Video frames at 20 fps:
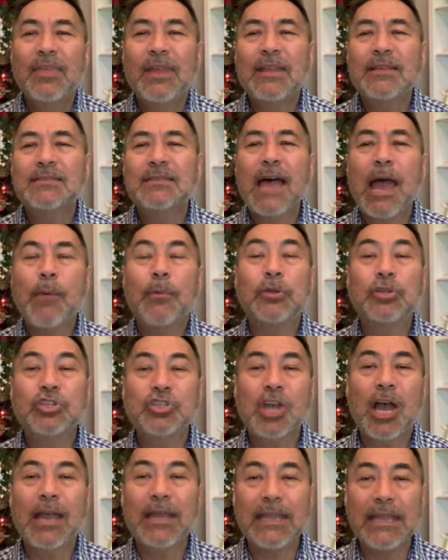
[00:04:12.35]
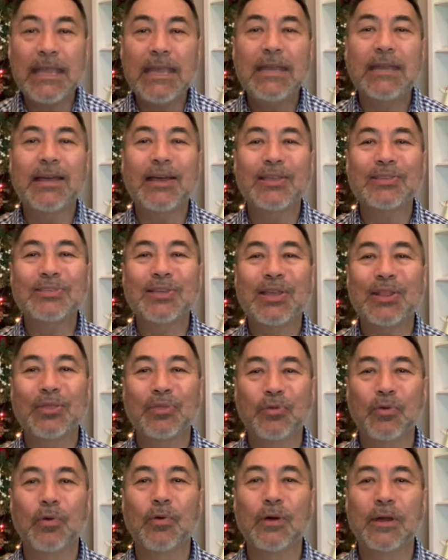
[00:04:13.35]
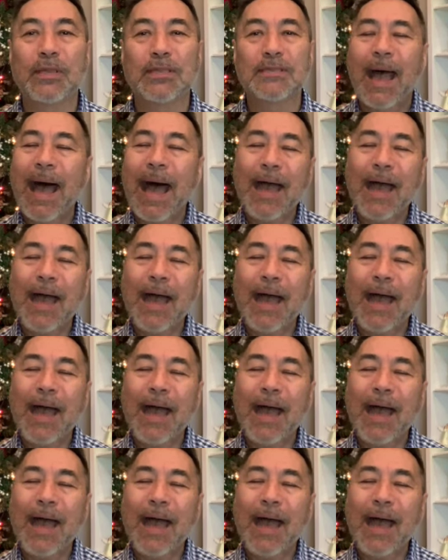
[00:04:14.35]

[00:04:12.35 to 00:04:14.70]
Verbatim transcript: that his light would shine in us and through us.